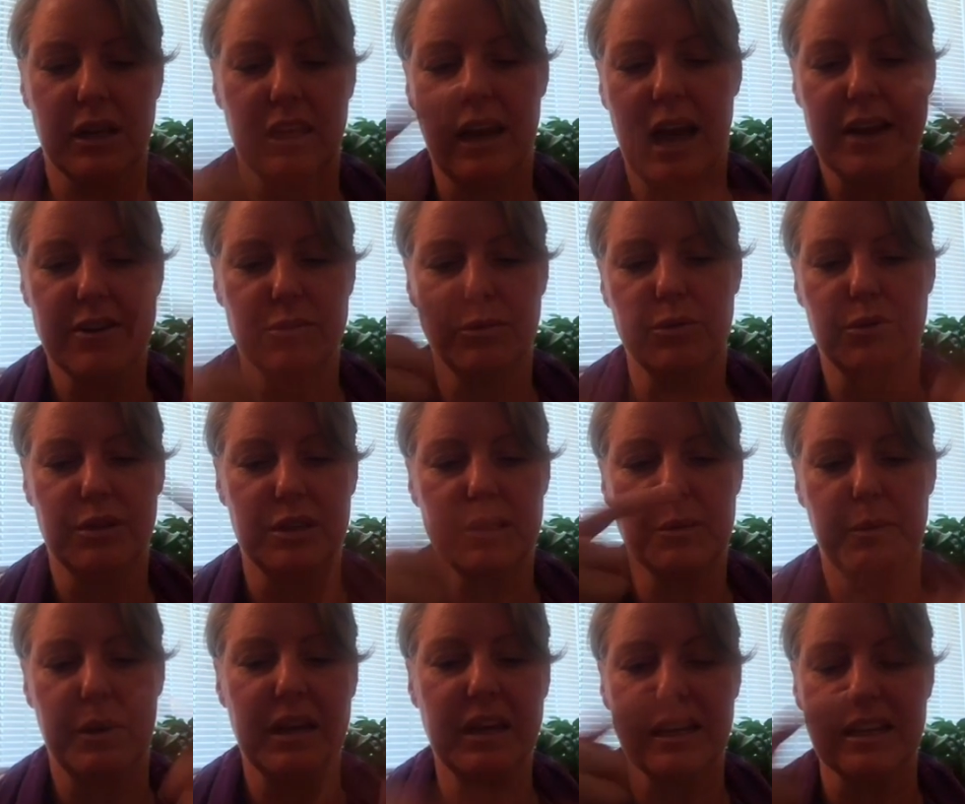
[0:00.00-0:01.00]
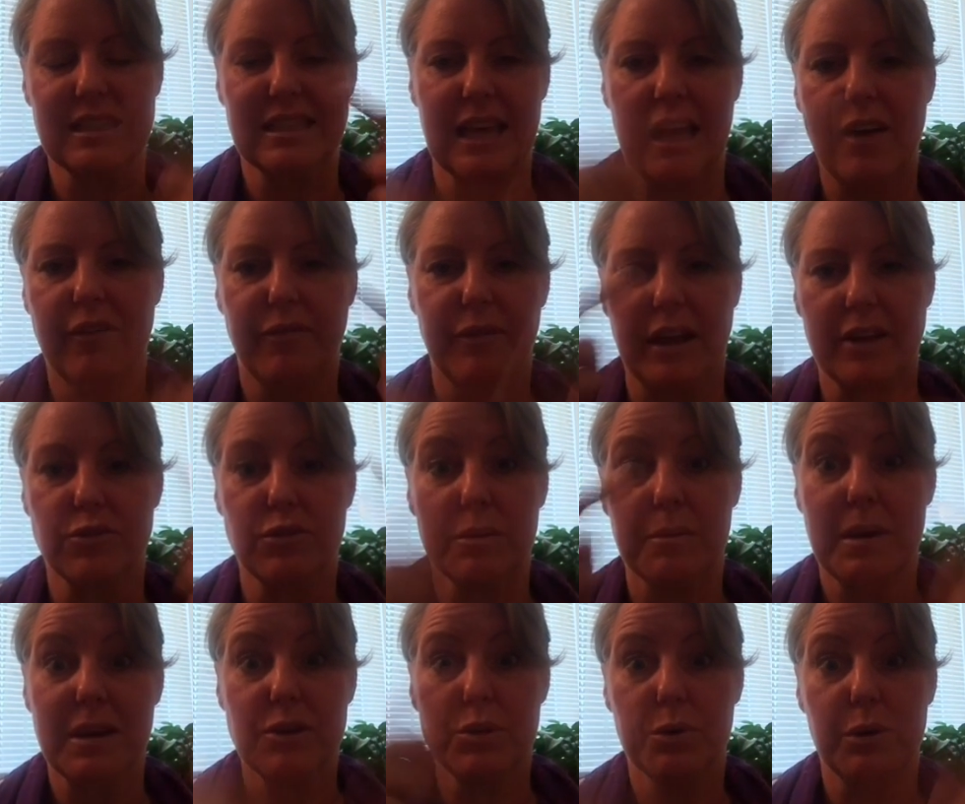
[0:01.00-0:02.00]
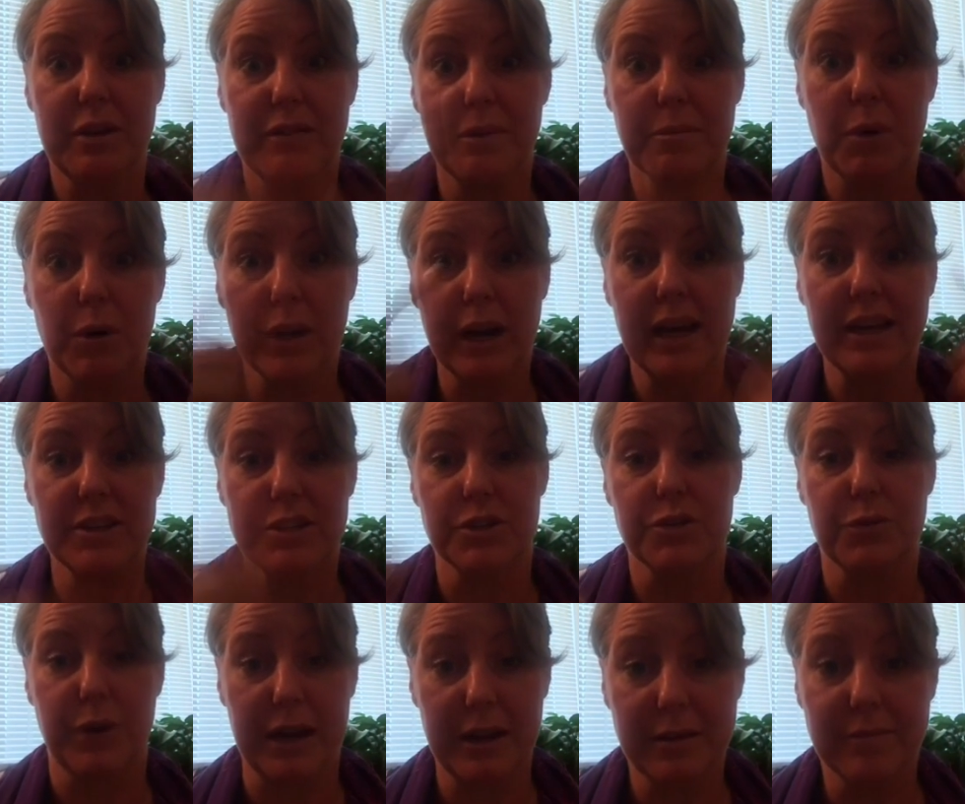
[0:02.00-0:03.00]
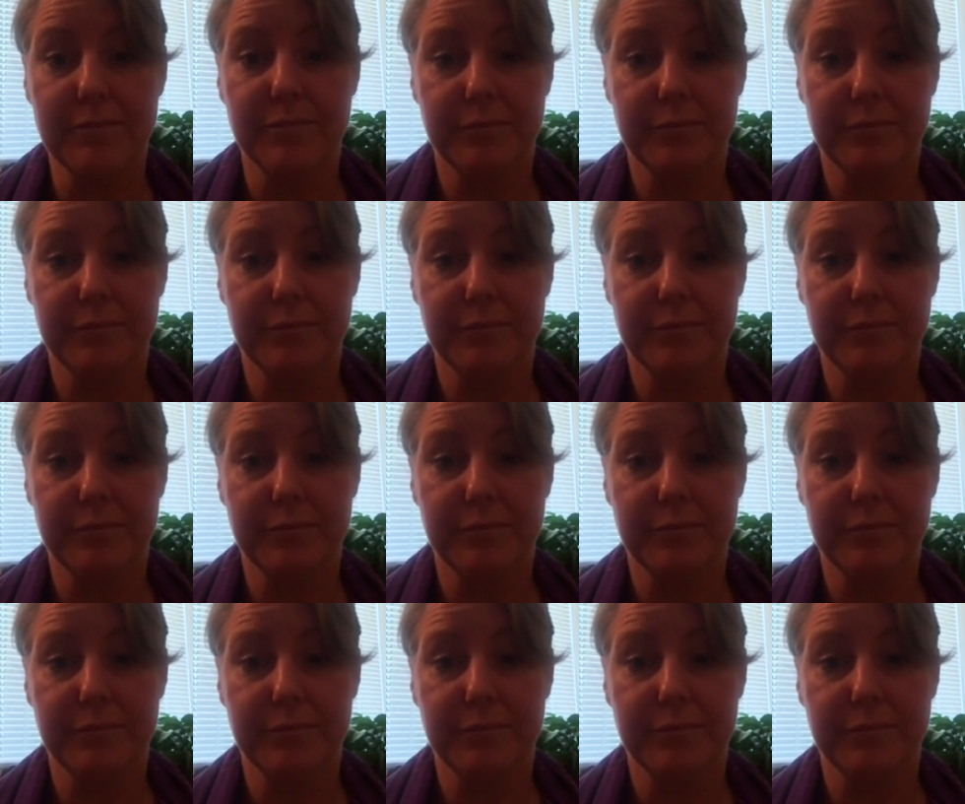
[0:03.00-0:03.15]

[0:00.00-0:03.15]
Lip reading: And actually, the spinning itself actually makes you even more anxious, right?